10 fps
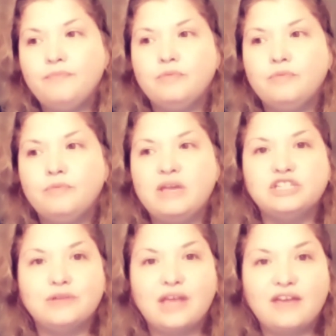making
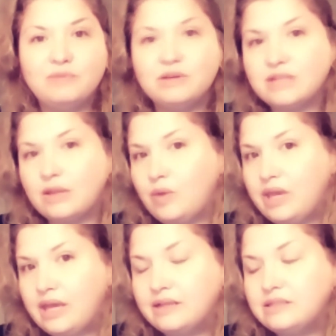sure they have meals on the
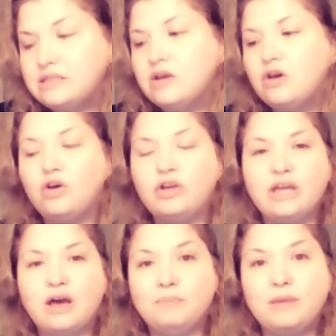weekends, hooking
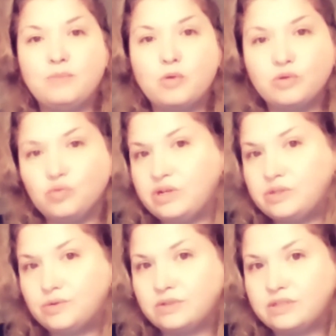up people with
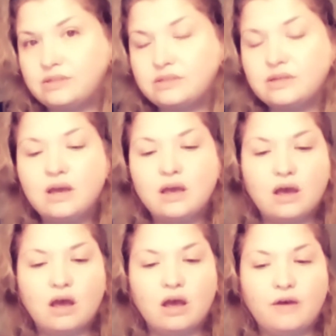resources,
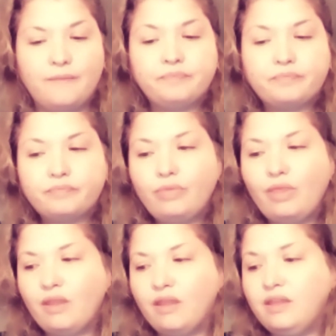um,
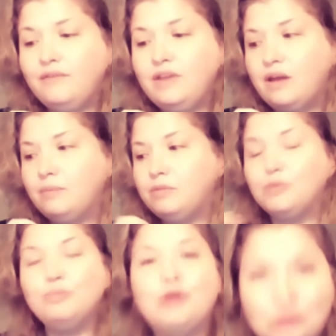giving them
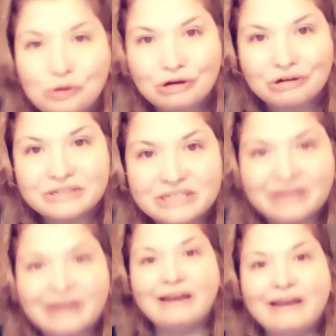computers
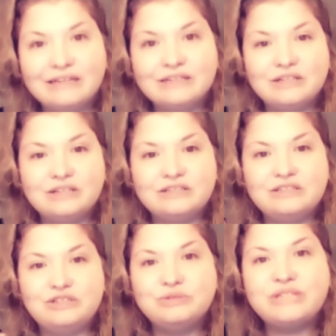
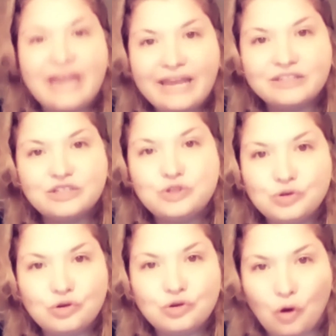to do
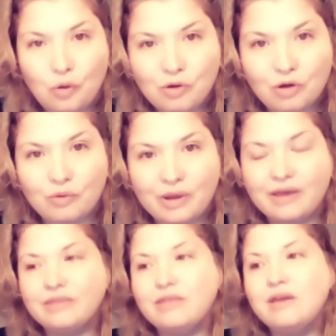their homework with,